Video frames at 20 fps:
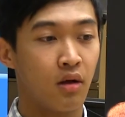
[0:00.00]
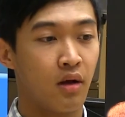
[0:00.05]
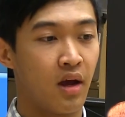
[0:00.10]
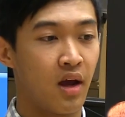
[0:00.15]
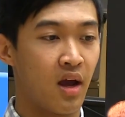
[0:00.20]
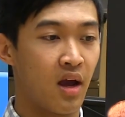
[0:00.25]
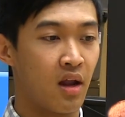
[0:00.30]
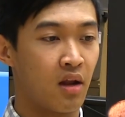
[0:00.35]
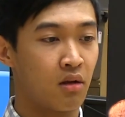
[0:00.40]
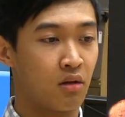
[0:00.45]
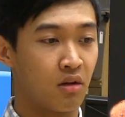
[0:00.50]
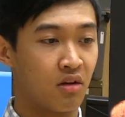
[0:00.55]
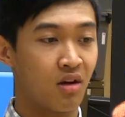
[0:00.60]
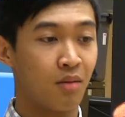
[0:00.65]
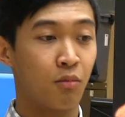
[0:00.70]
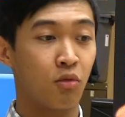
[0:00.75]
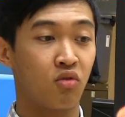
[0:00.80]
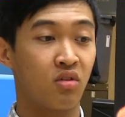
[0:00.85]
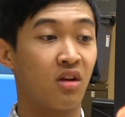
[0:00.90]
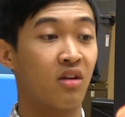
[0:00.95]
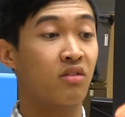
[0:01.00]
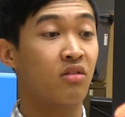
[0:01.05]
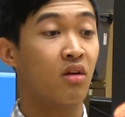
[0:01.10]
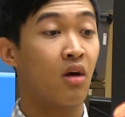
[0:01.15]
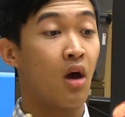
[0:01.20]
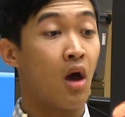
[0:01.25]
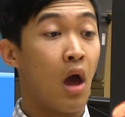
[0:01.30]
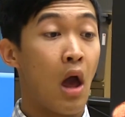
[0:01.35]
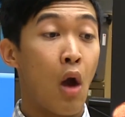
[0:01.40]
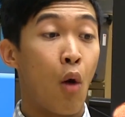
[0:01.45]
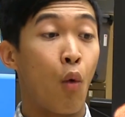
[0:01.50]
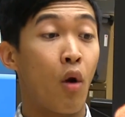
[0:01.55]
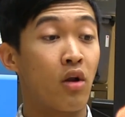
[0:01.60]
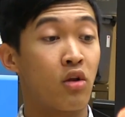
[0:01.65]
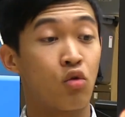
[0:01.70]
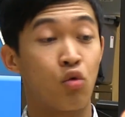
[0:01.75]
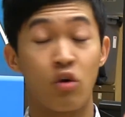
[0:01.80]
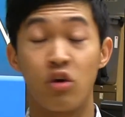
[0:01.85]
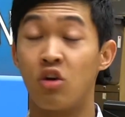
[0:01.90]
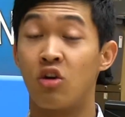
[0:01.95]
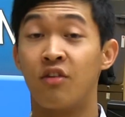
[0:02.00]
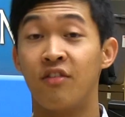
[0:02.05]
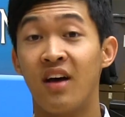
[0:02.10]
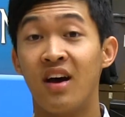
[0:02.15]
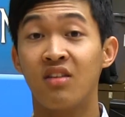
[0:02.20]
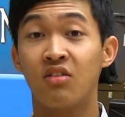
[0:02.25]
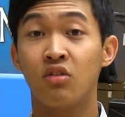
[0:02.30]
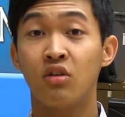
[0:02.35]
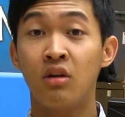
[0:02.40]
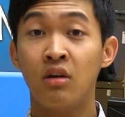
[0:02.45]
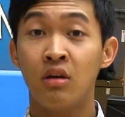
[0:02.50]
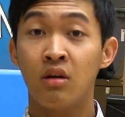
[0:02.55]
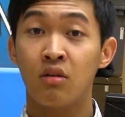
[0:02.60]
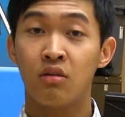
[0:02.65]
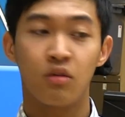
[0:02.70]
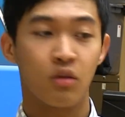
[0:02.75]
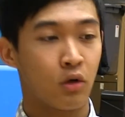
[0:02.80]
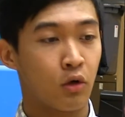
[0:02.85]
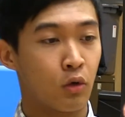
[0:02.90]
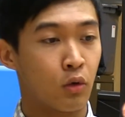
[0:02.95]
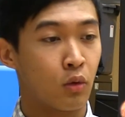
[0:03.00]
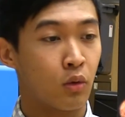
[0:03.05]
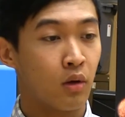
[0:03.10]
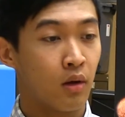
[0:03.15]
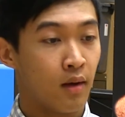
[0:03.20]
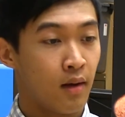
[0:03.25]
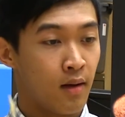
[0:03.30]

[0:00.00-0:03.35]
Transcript: and the tempo says 120 or faster. So